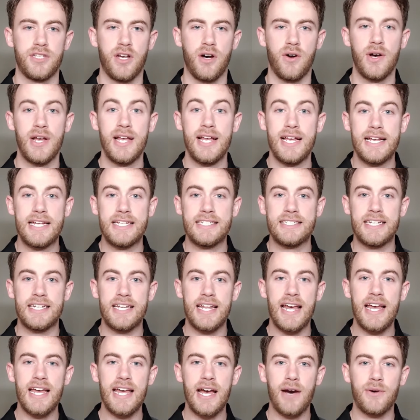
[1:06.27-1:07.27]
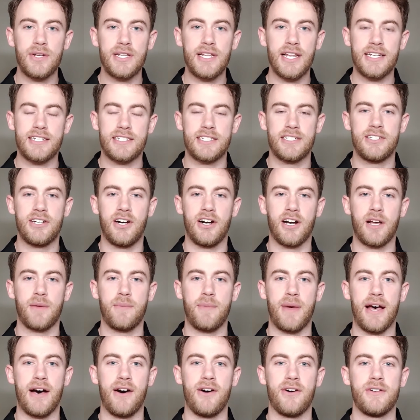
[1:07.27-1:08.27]
So today I would like to talk
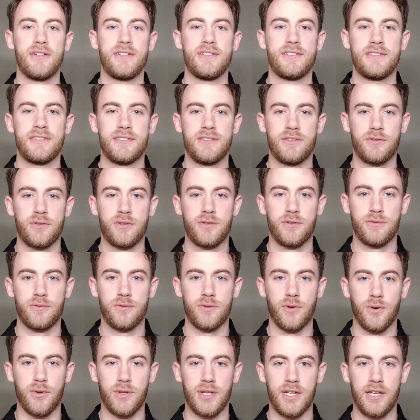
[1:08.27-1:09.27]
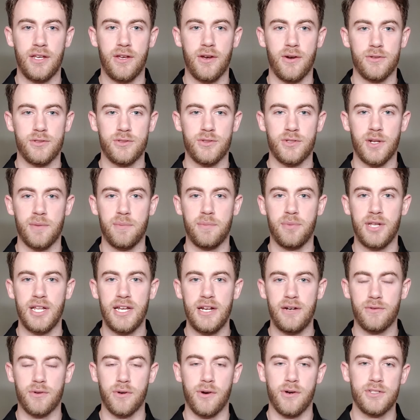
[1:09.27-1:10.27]
about rolling cones on a
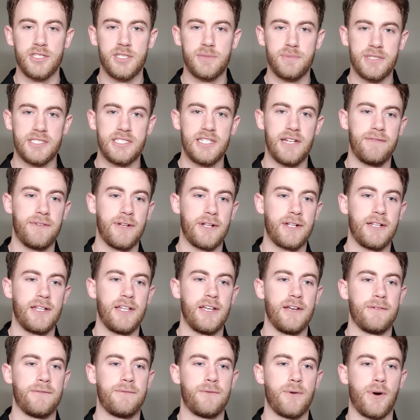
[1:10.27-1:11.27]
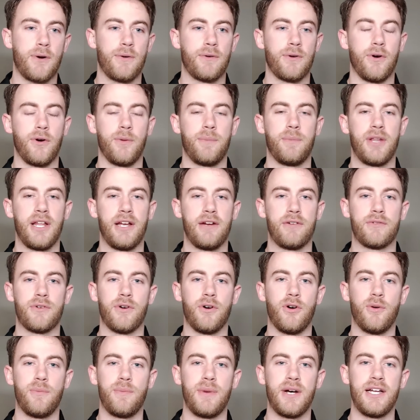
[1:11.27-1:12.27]
plate roll, specifically a four-roll plate
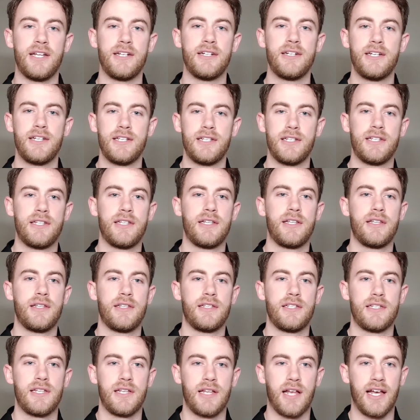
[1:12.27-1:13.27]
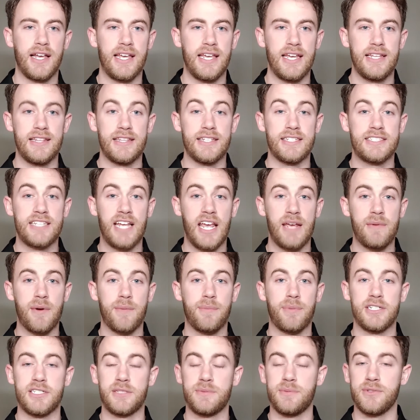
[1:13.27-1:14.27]
roll, but again, the same
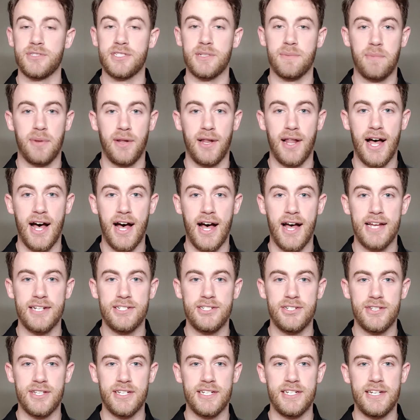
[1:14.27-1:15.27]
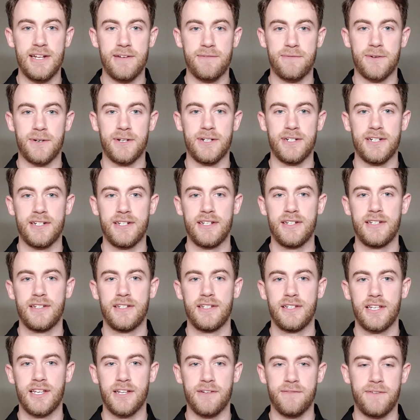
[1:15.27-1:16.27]
principles apply to the different
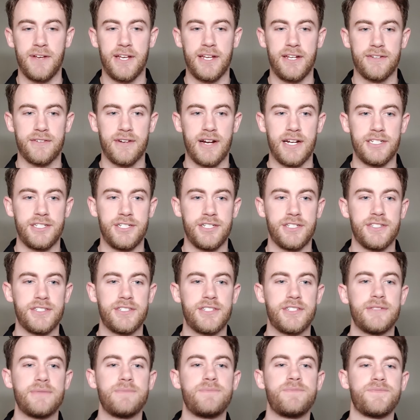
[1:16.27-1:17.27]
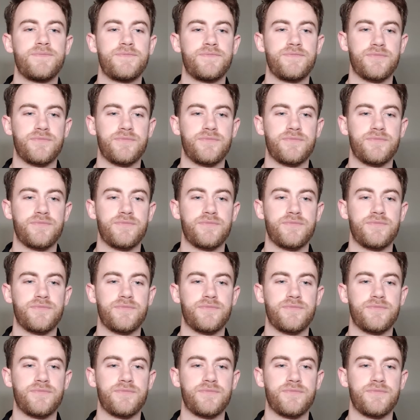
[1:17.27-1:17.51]
configurations.